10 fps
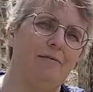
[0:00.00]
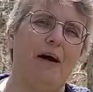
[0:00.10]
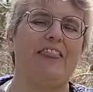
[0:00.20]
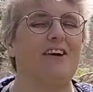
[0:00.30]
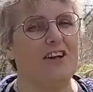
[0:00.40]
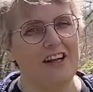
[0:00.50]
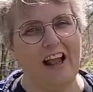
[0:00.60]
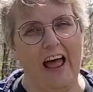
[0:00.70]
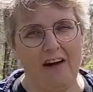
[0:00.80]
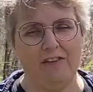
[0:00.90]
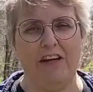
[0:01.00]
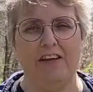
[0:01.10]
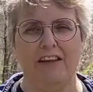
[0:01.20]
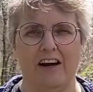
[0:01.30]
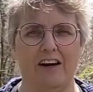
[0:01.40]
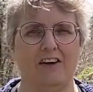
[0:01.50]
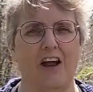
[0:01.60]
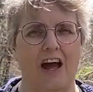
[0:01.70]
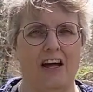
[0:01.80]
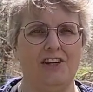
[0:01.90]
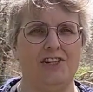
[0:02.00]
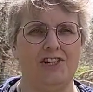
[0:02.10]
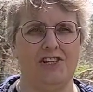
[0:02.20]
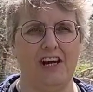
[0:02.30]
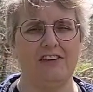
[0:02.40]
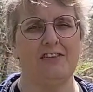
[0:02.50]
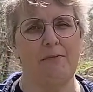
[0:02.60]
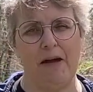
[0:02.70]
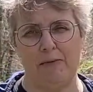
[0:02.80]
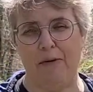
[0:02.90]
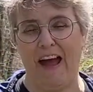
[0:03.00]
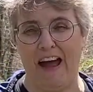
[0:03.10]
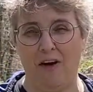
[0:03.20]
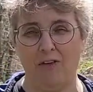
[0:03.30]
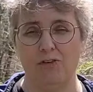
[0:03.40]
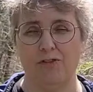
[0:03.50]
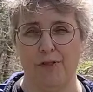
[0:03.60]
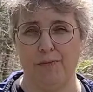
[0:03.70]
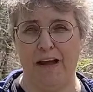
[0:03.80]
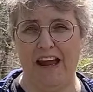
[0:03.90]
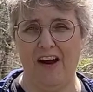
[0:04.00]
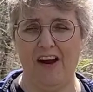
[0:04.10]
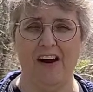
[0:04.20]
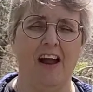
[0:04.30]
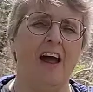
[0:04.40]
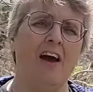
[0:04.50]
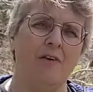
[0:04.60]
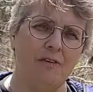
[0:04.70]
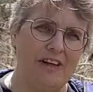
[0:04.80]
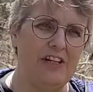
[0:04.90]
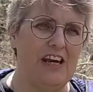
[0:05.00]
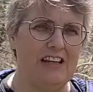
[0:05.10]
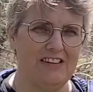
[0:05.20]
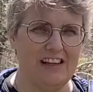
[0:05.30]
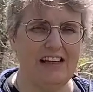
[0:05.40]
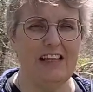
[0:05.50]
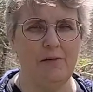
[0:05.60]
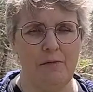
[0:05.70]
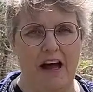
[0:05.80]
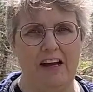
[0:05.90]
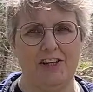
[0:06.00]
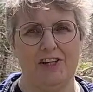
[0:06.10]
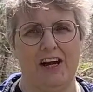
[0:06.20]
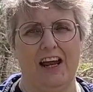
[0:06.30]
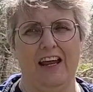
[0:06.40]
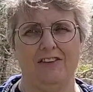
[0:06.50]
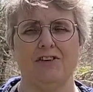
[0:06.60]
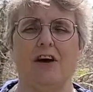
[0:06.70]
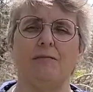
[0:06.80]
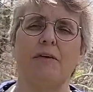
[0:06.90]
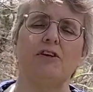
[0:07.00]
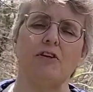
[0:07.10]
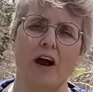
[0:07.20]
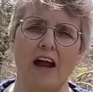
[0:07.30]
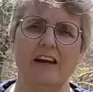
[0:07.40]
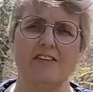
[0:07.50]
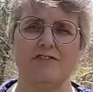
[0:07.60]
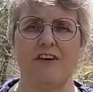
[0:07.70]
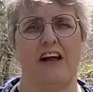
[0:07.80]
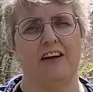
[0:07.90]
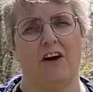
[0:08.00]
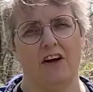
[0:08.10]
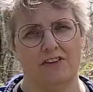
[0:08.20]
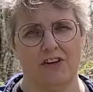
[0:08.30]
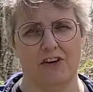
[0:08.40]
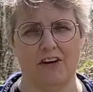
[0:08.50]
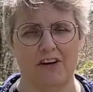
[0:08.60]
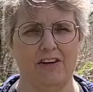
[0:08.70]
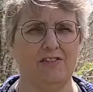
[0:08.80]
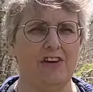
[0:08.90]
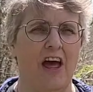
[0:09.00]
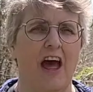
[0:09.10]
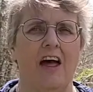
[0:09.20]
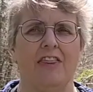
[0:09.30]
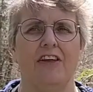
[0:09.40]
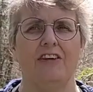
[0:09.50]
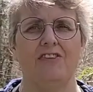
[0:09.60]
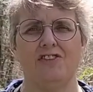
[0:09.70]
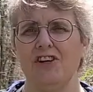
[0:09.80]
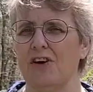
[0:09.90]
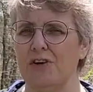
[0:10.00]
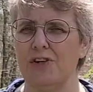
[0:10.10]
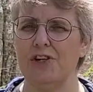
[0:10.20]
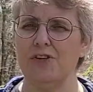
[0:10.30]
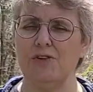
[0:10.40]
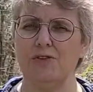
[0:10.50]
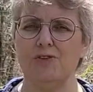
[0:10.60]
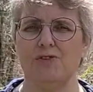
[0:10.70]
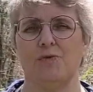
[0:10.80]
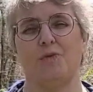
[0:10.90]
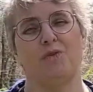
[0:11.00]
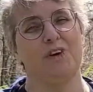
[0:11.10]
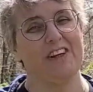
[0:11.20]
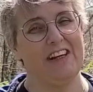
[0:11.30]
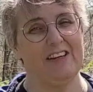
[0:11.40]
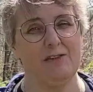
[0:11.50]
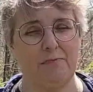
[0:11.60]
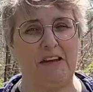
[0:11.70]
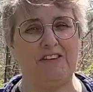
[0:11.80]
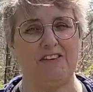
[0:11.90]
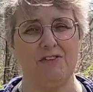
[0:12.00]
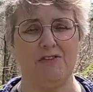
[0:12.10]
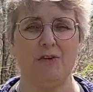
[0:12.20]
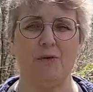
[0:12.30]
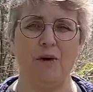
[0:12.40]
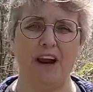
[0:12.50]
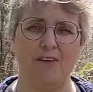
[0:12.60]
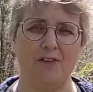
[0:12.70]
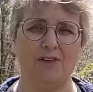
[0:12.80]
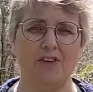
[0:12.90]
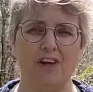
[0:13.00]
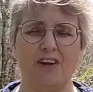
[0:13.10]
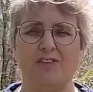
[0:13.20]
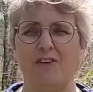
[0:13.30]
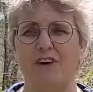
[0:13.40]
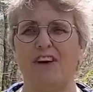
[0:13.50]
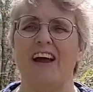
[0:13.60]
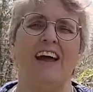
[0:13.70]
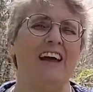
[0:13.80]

But they're a little heavy. They're just about £1 for the pair, which is a little much. And so I've been trying to find alternatives. The Zero shoes were really expensive for what I was looking for.